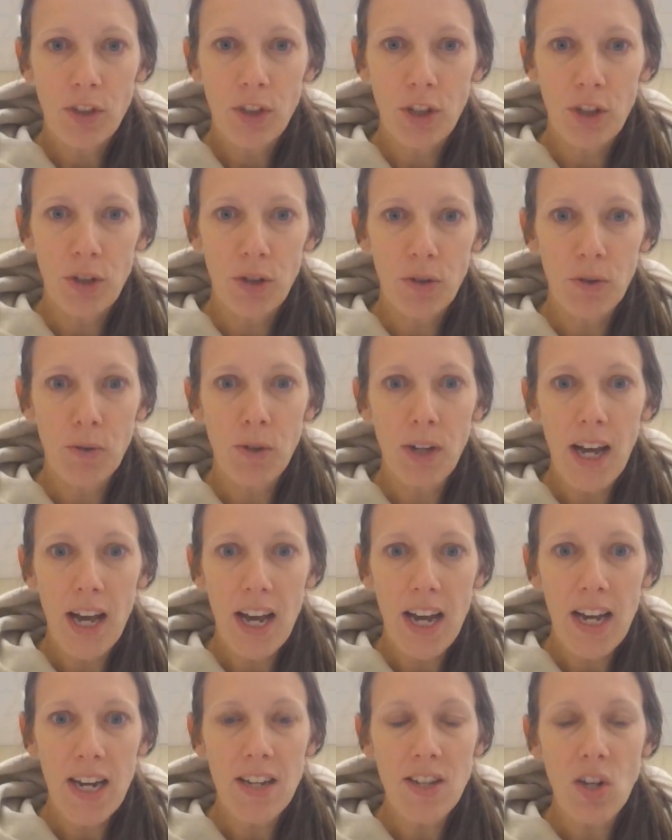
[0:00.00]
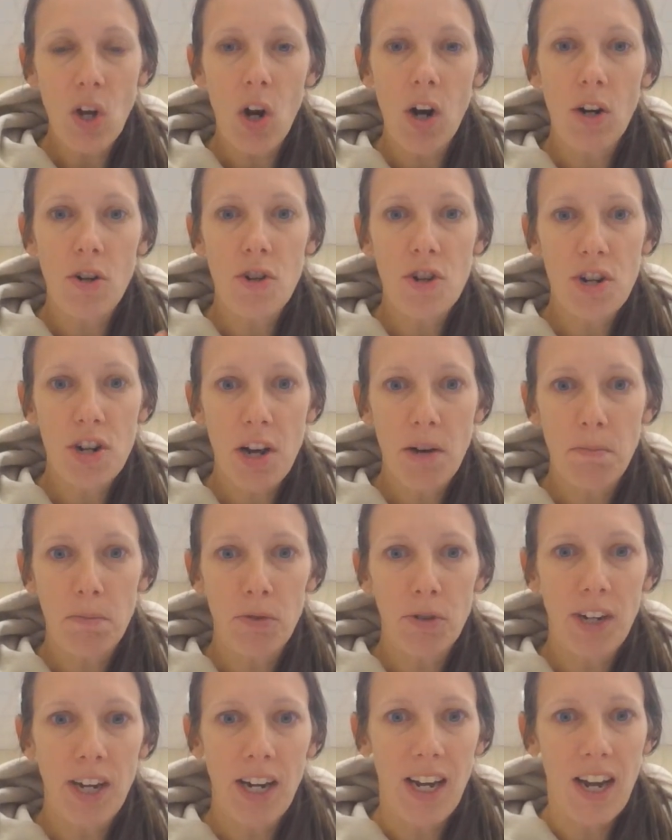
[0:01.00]
you guys are
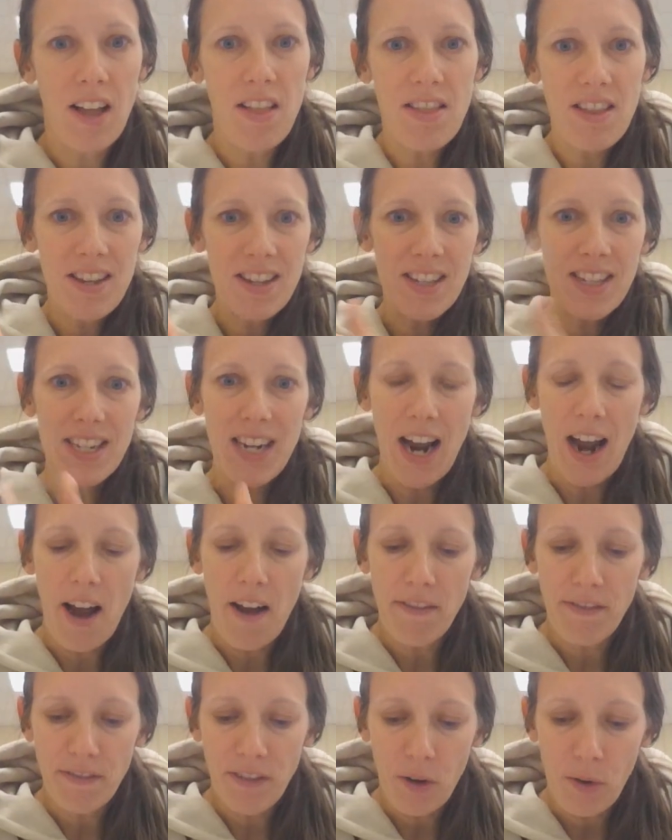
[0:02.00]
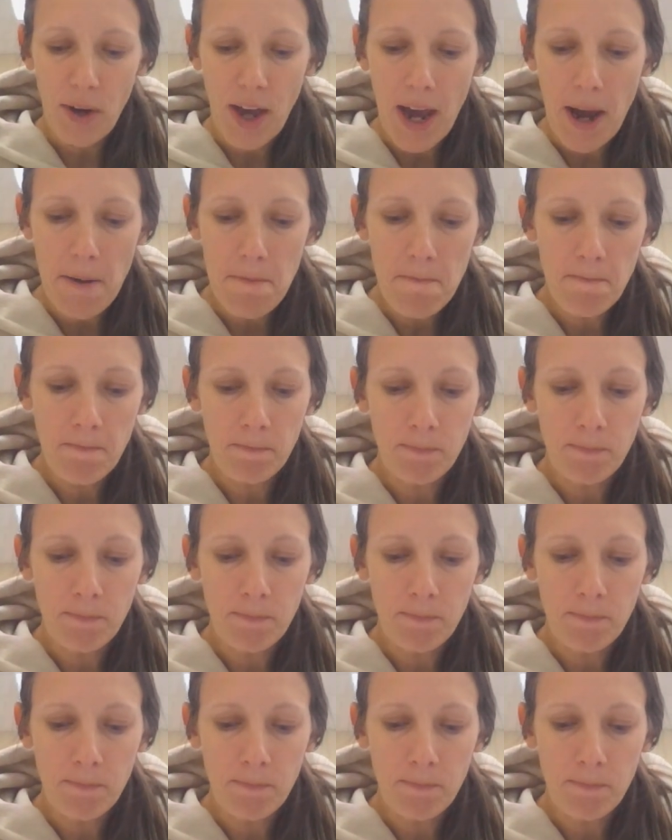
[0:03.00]
numbering the staff, okay?